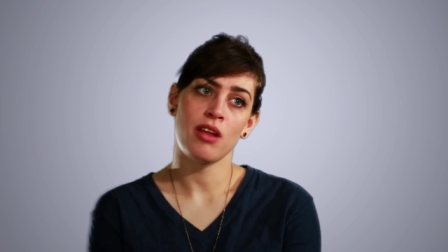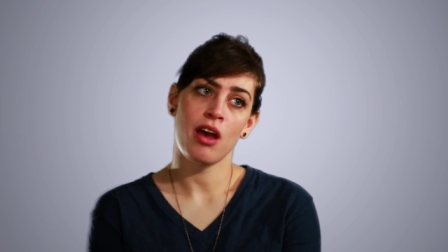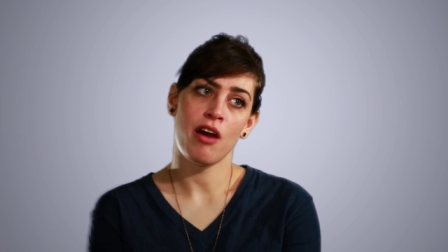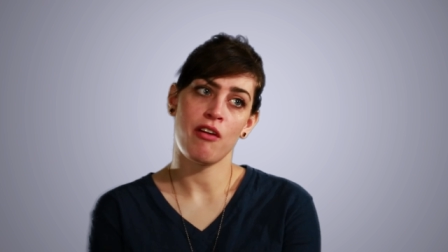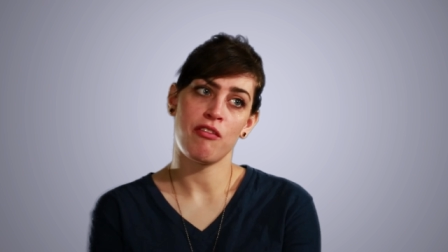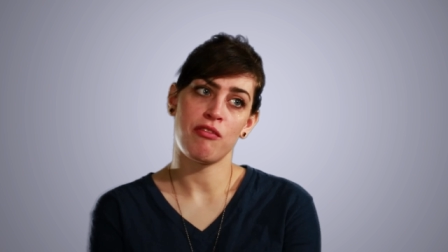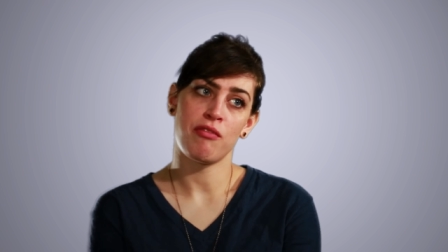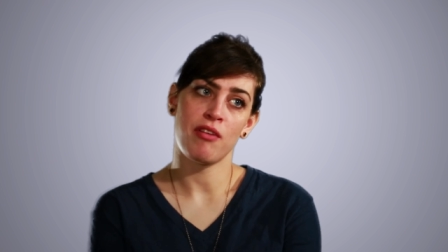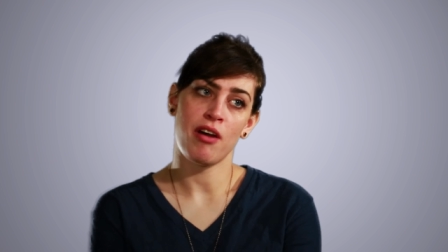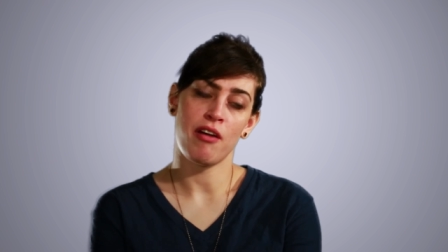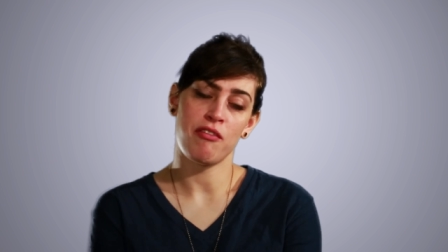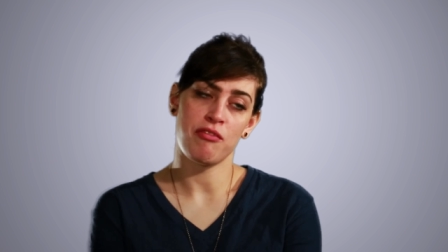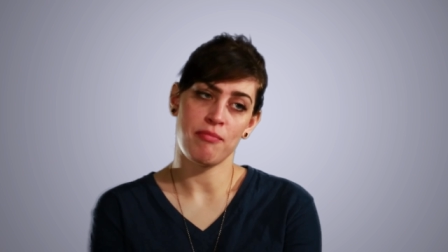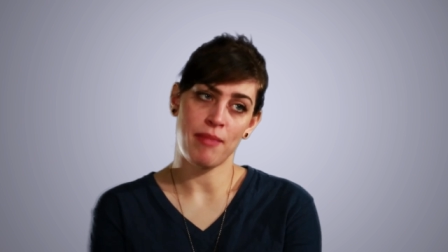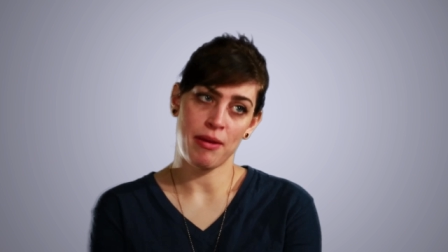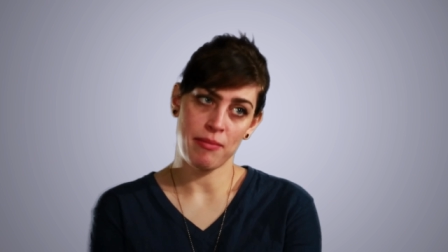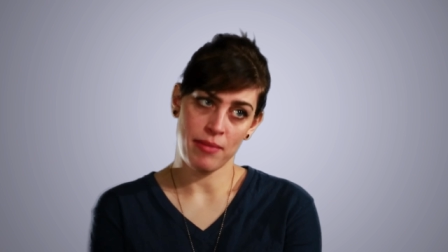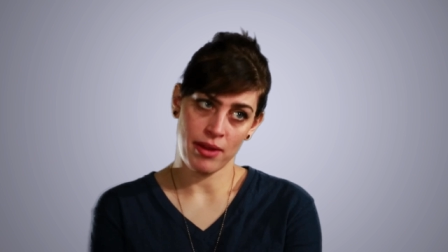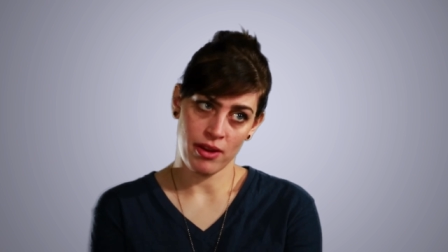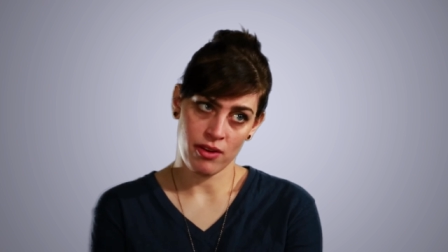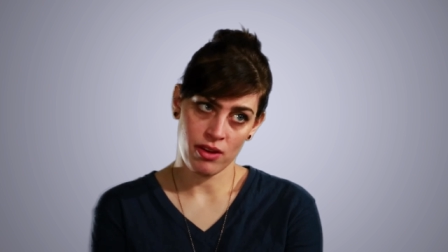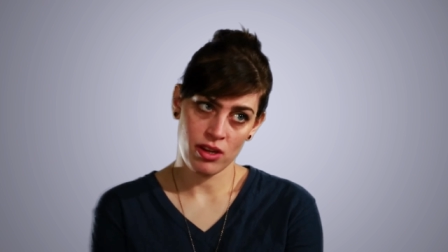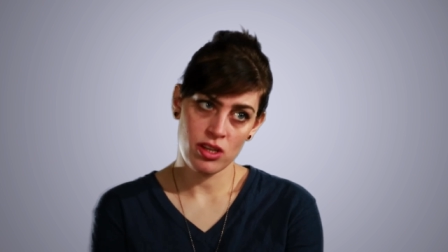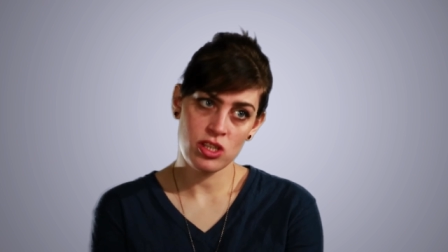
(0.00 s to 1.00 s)
of, of my
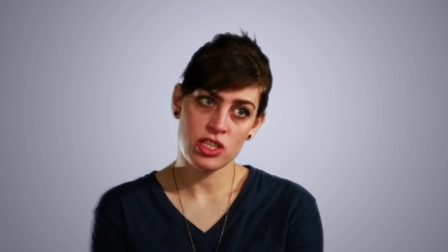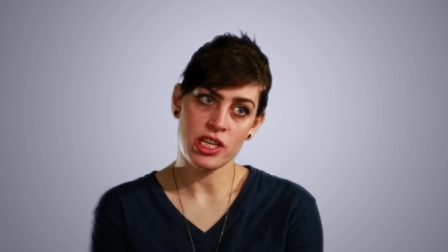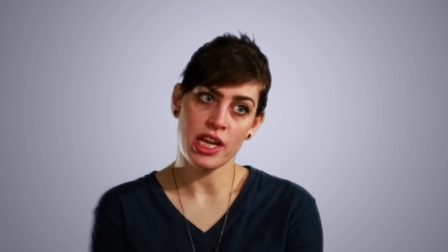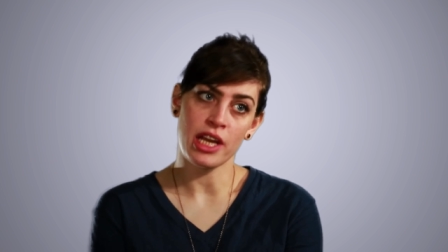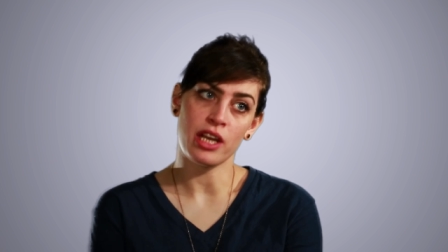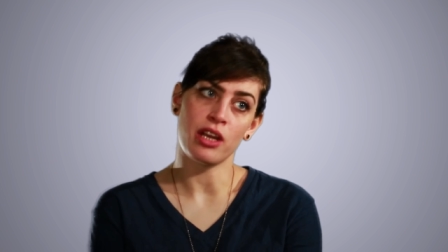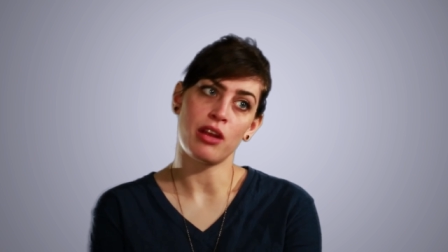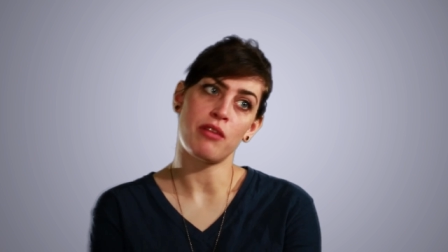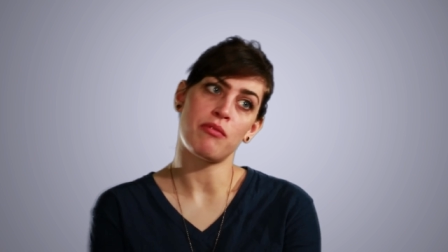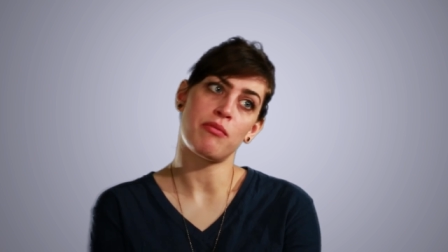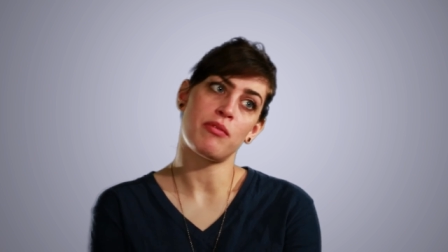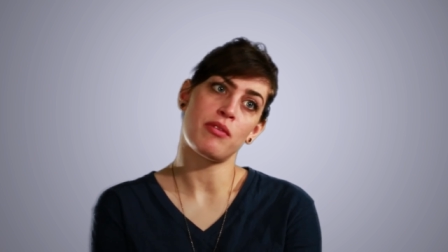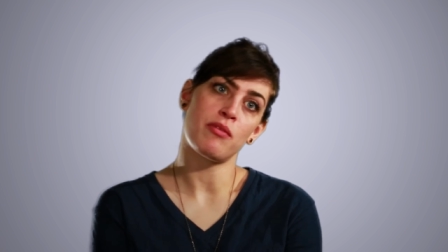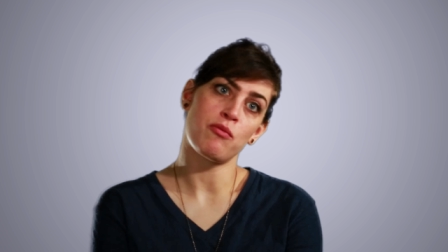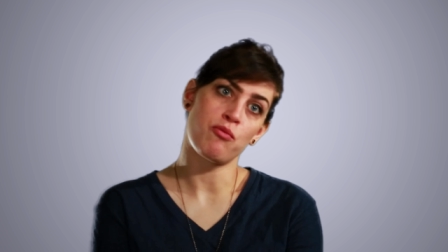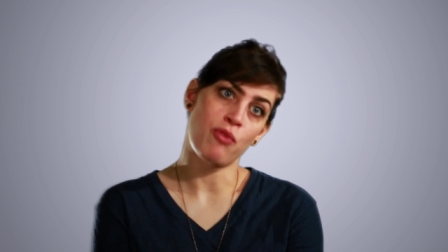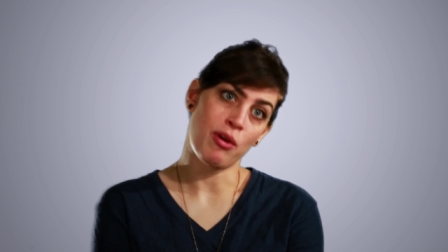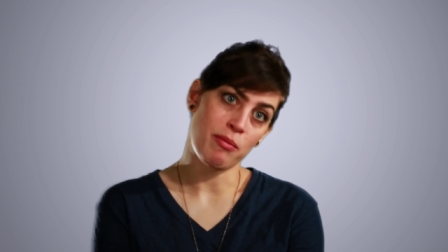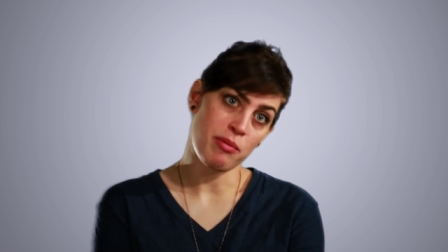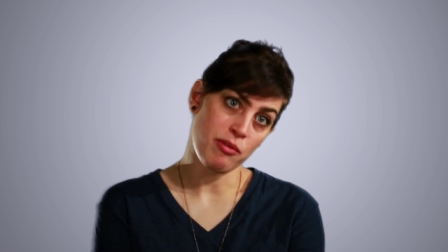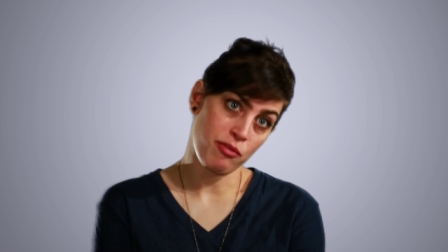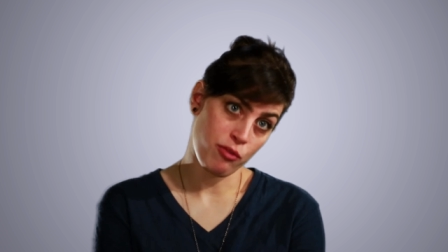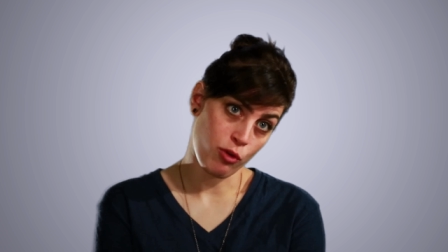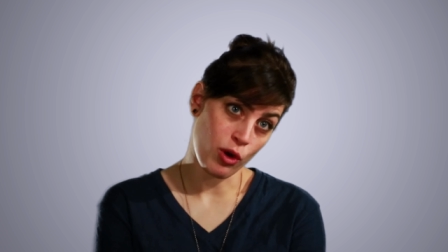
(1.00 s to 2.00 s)
marriage and of,
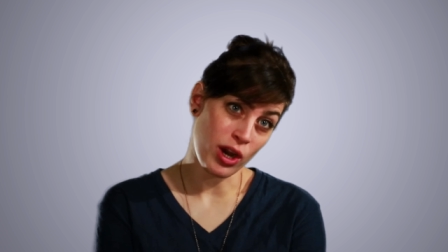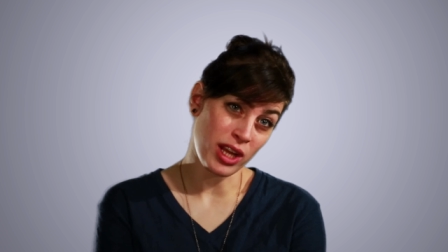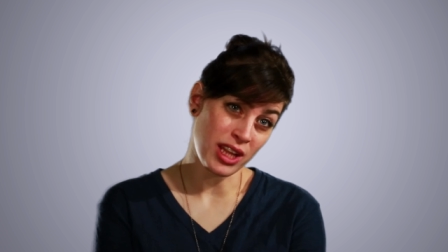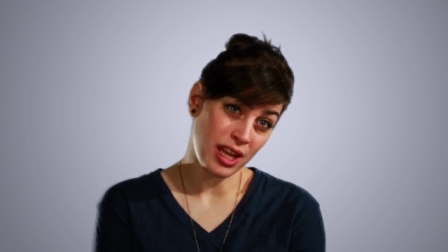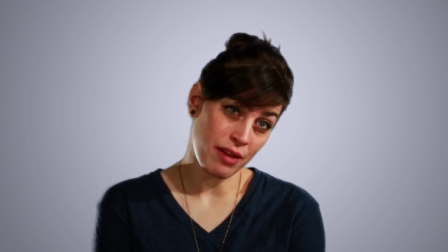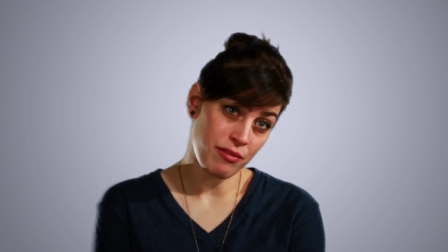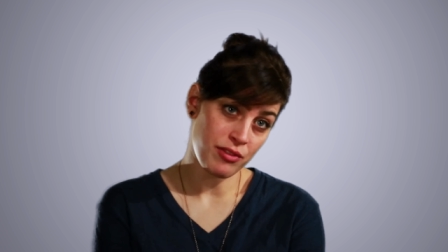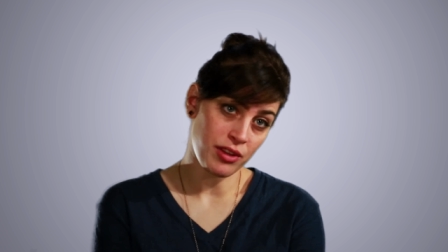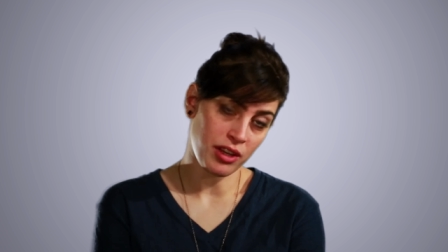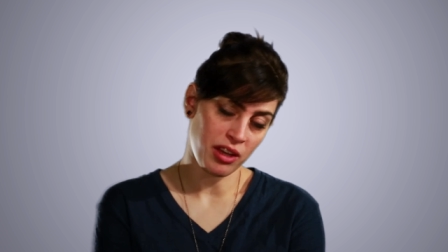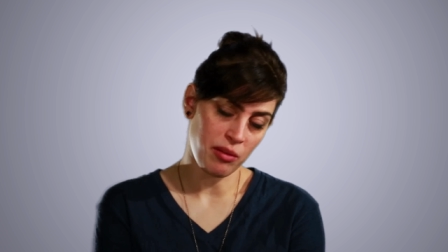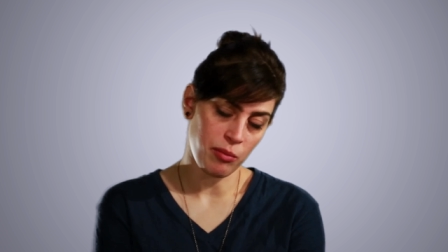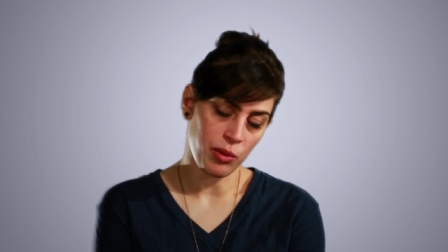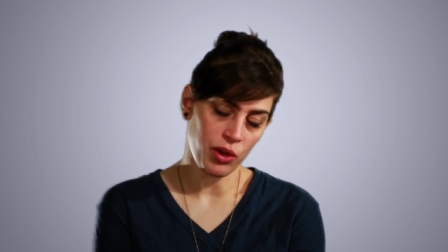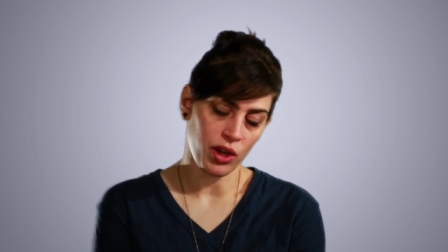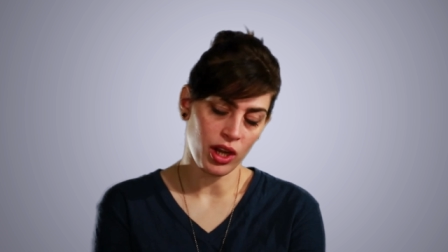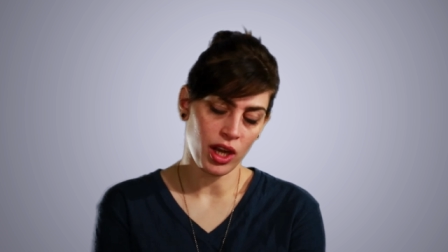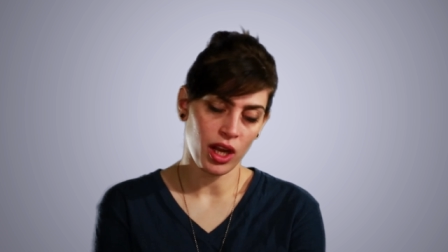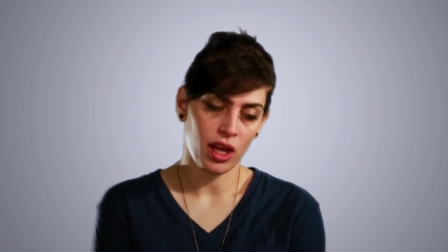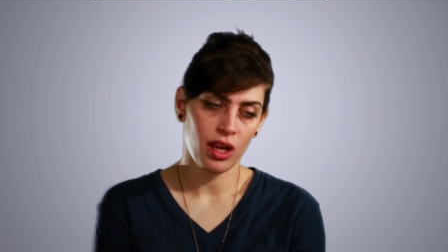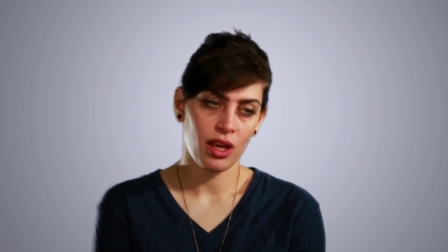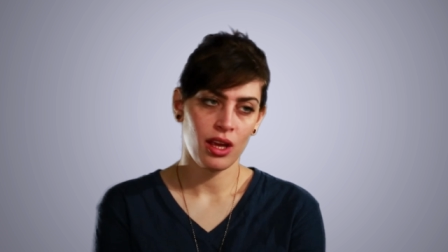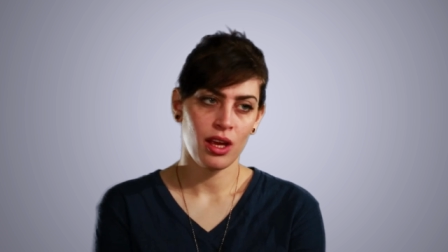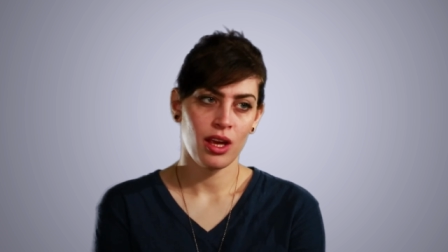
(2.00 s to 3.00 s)
right before I left the
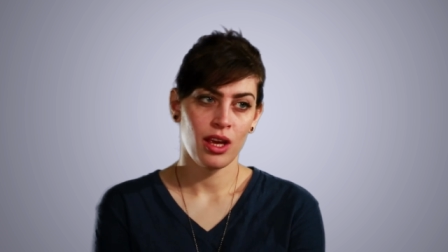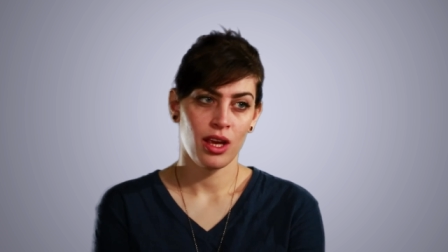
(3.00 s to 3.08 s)
community,